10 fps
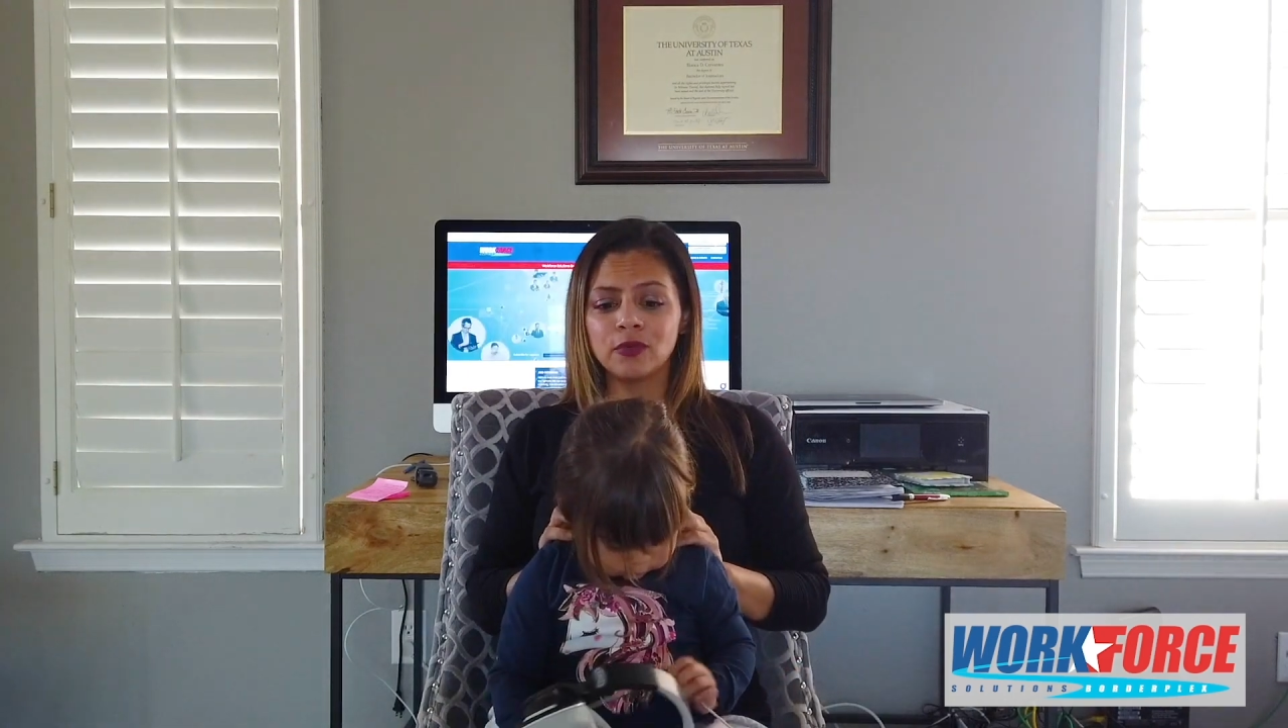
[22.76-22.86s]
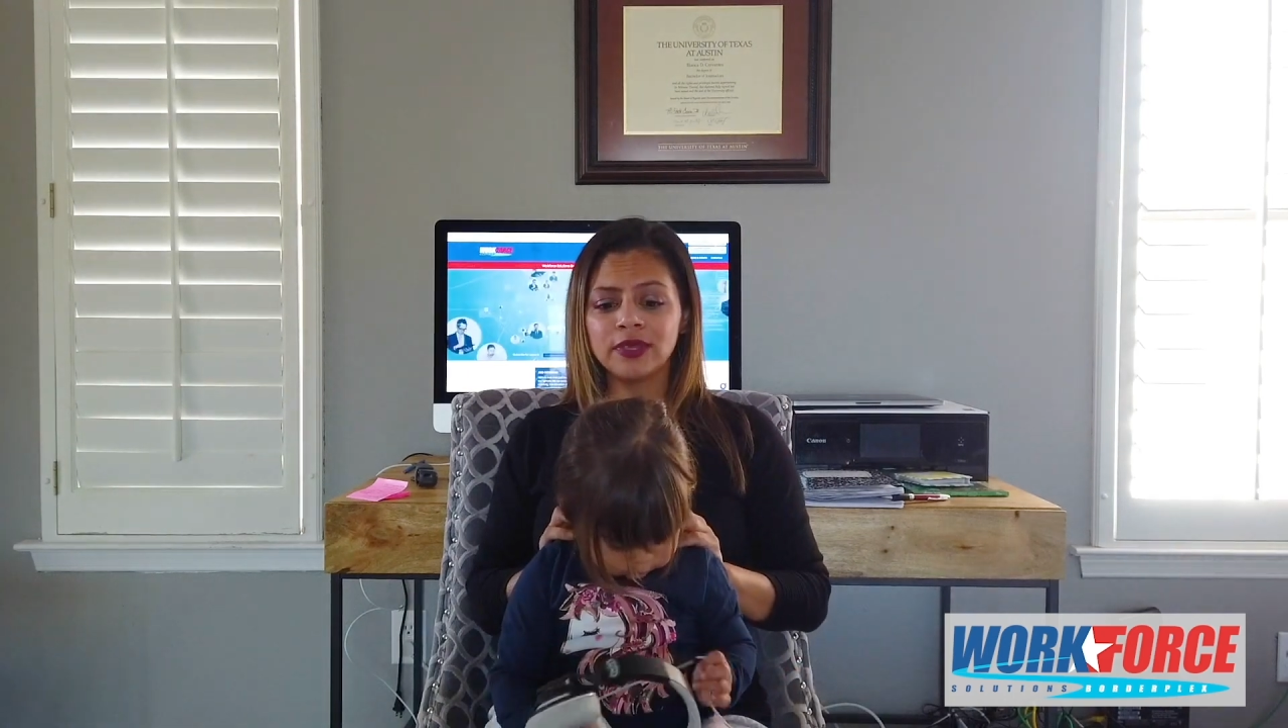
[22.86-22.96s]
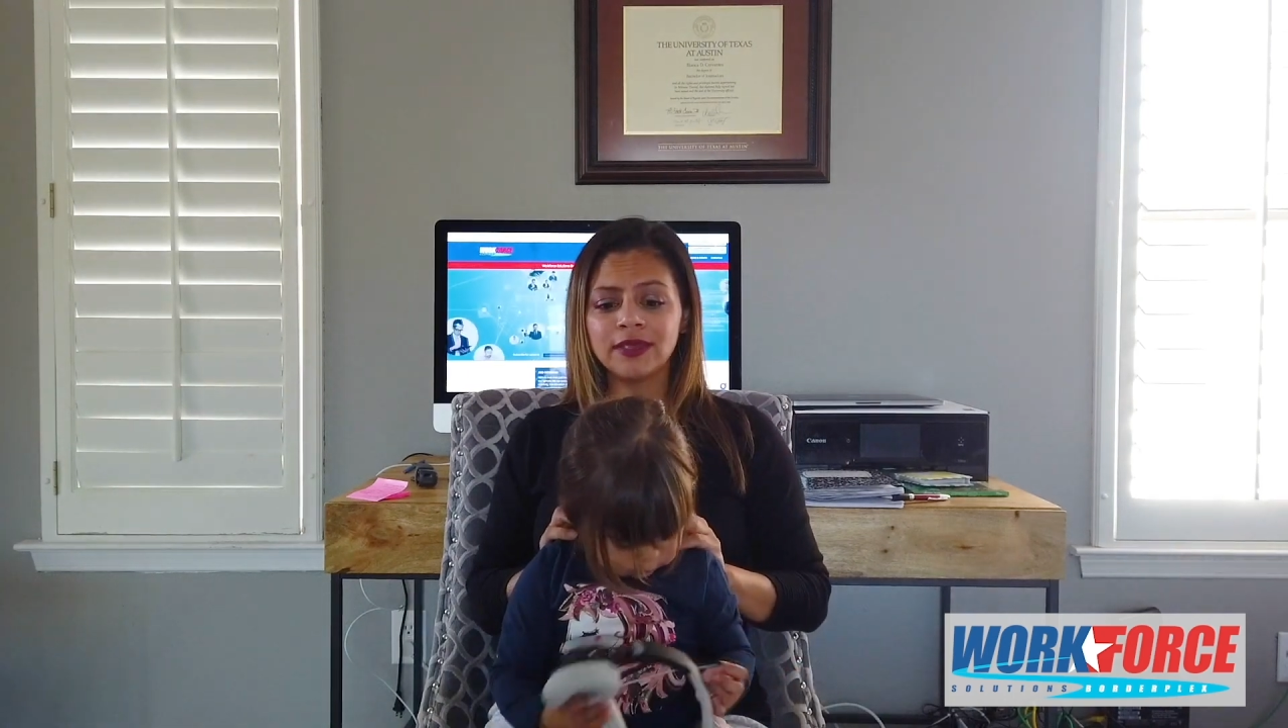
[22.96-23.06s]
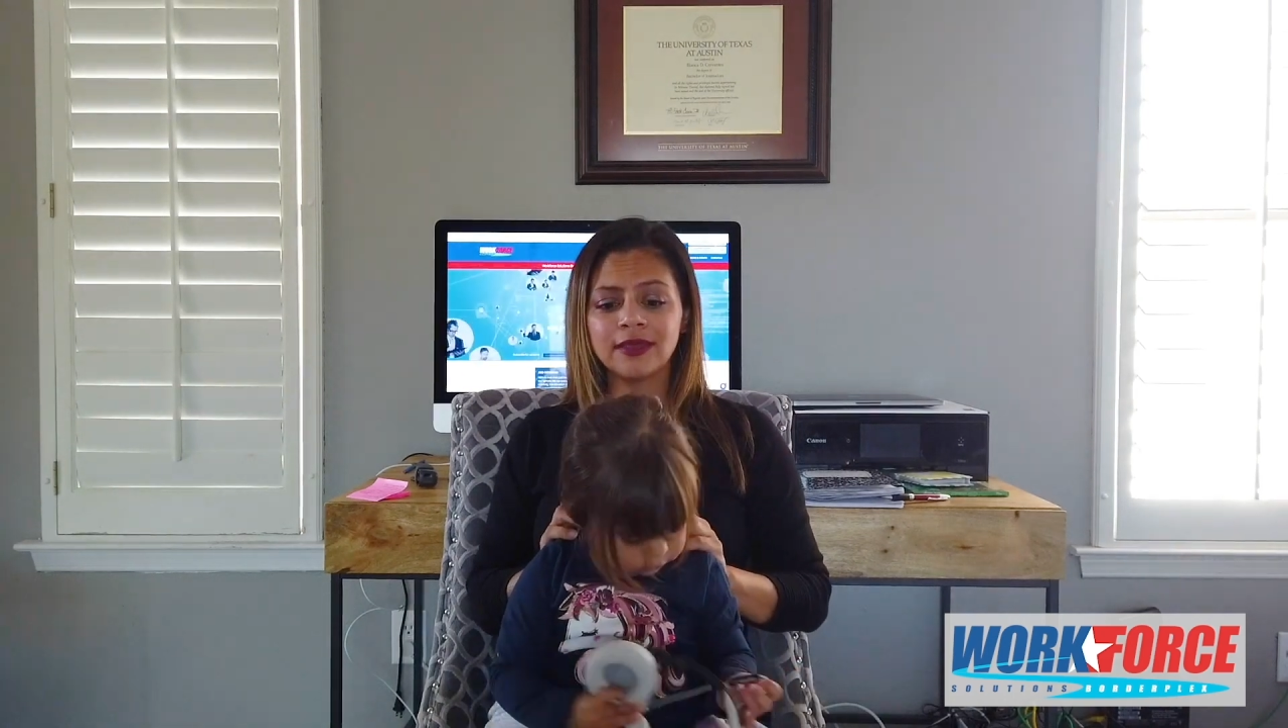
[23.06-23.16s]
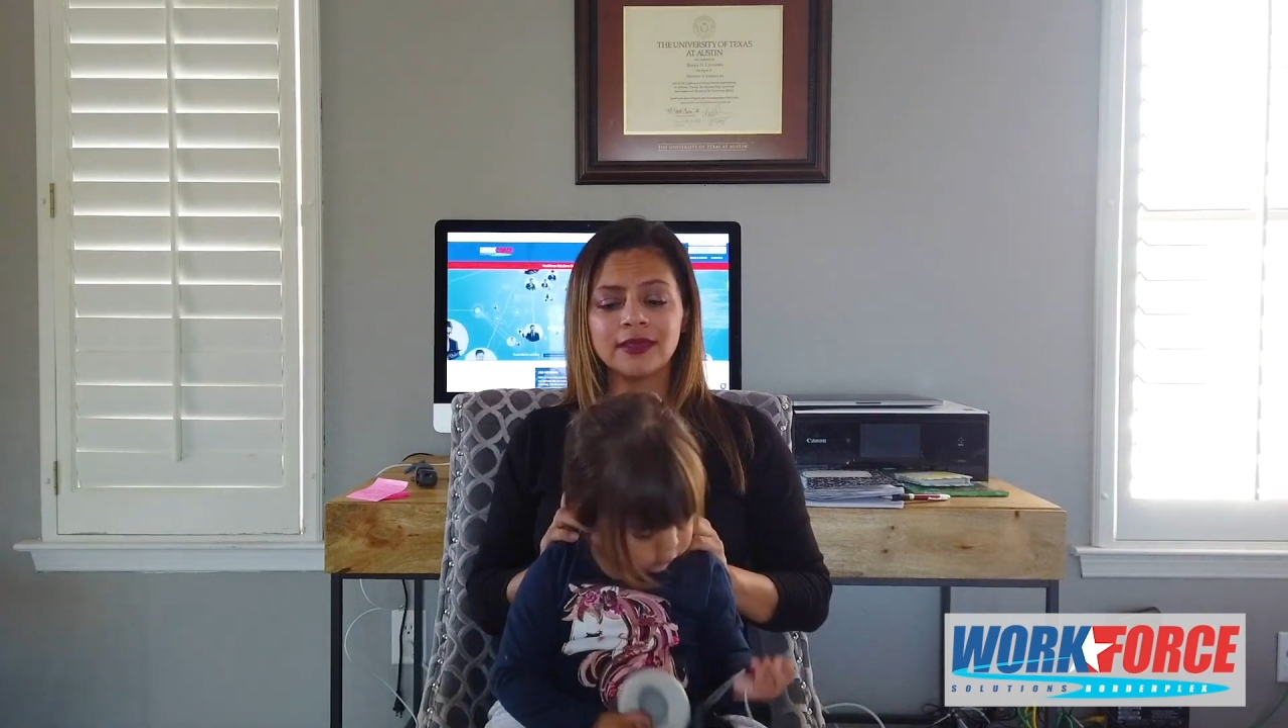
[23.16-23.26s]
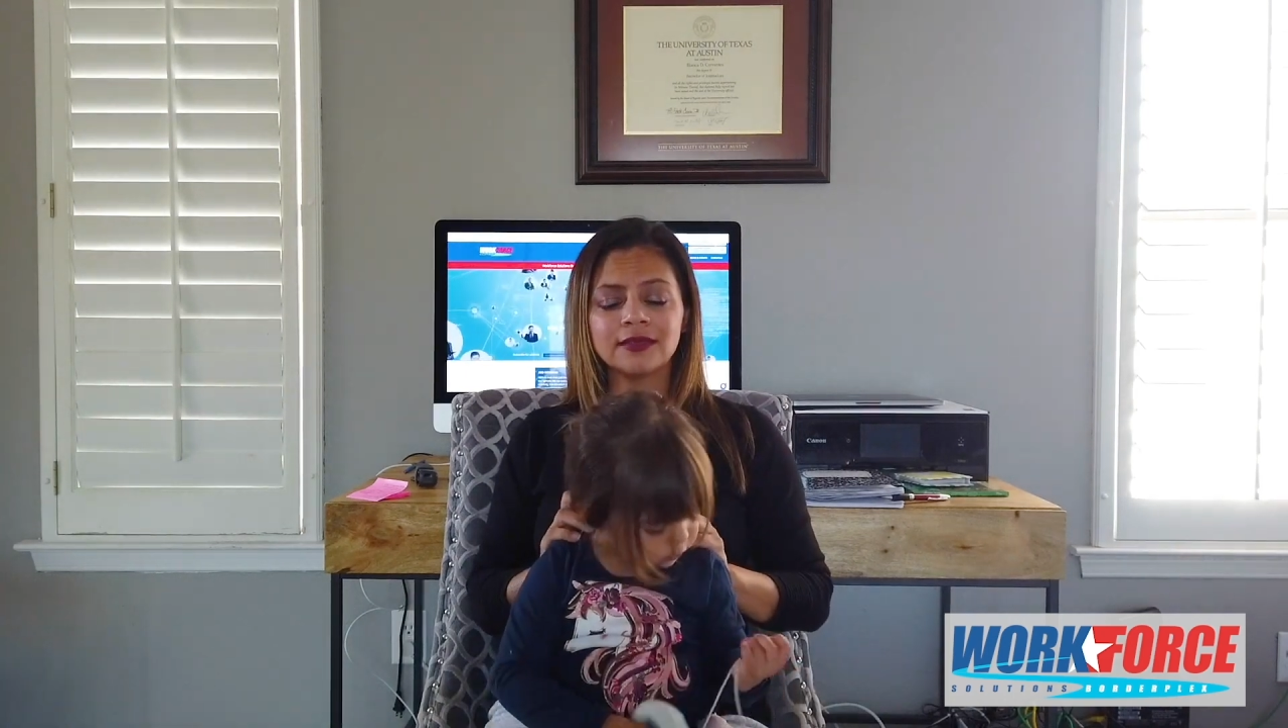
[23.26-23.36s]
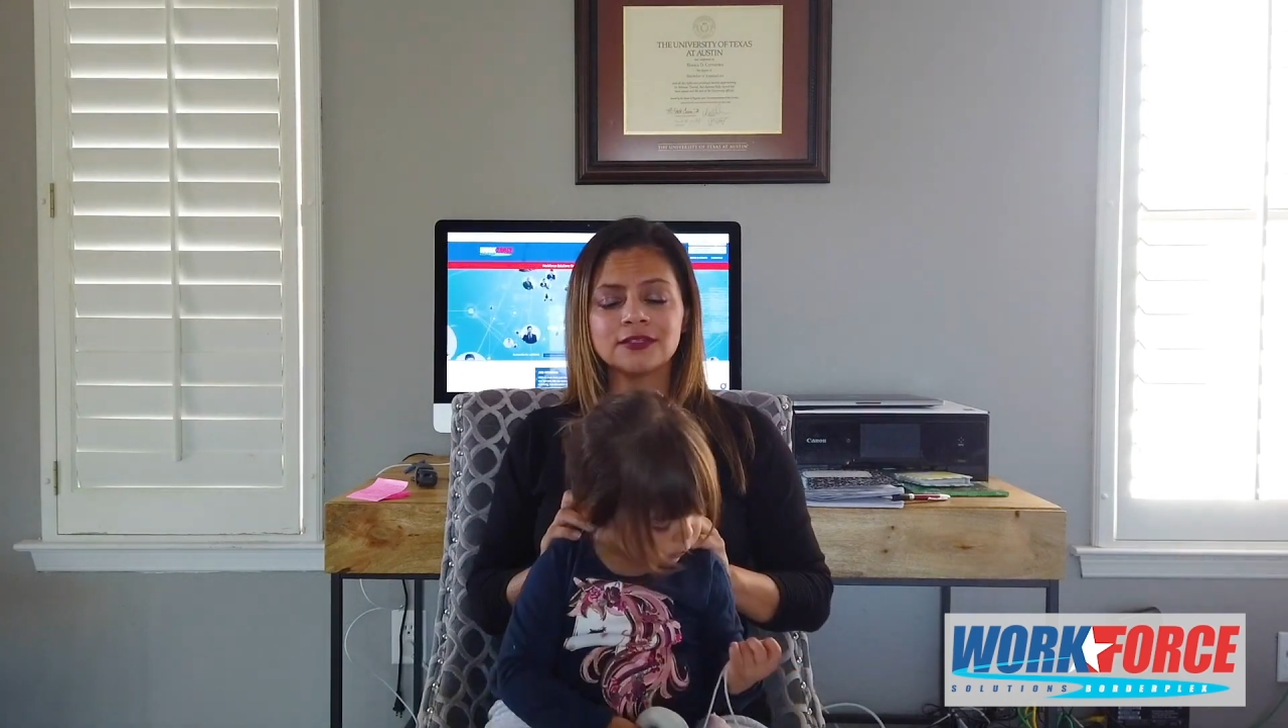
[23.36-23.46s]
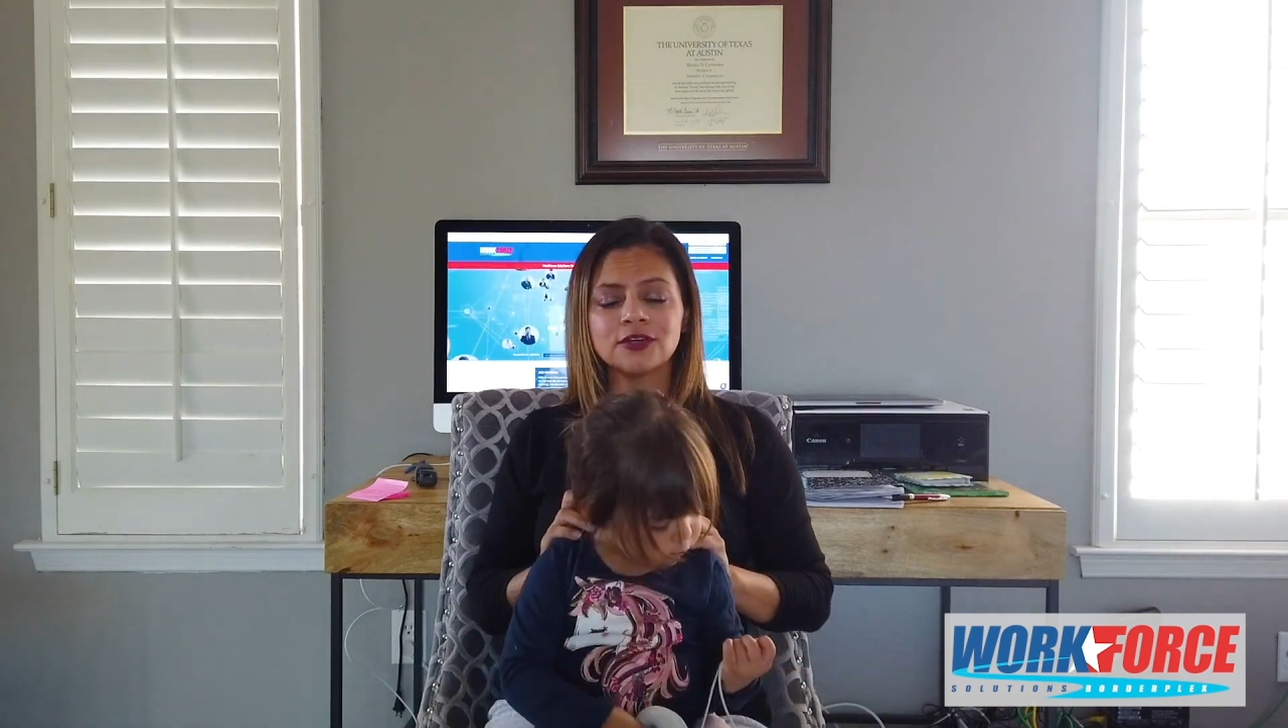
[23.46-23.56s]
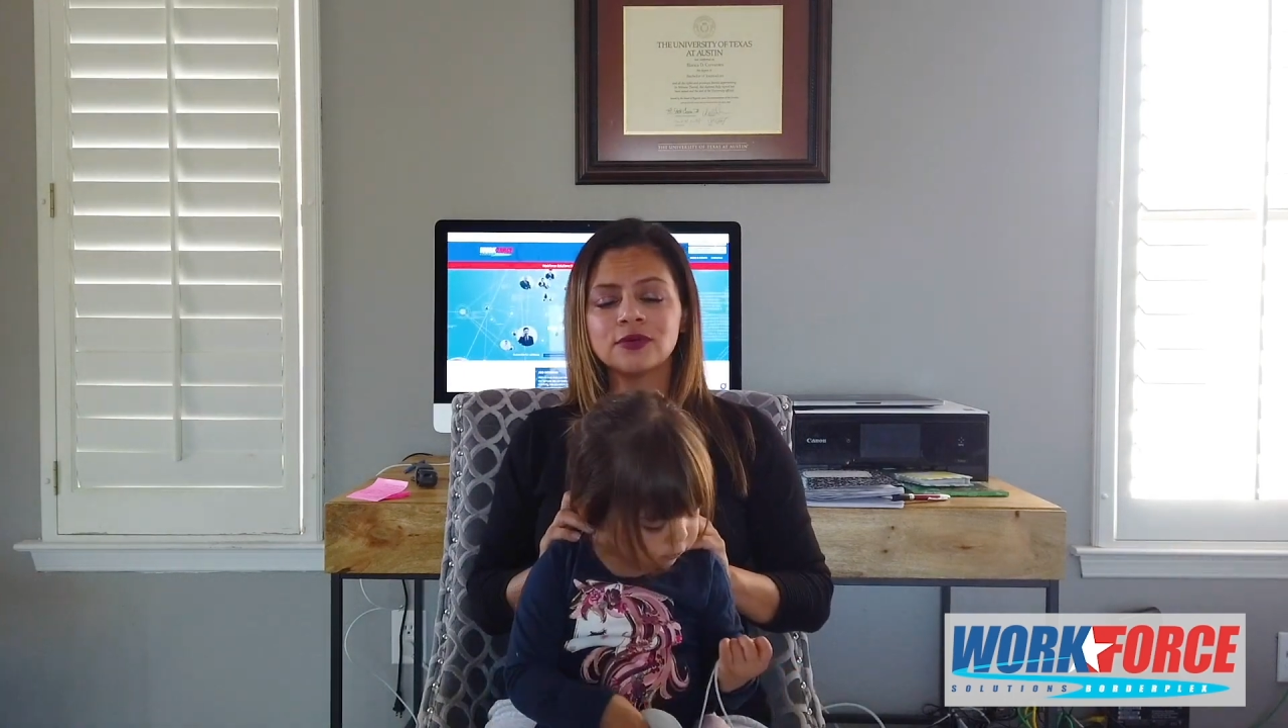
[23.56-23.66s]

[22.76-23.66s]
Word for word: we can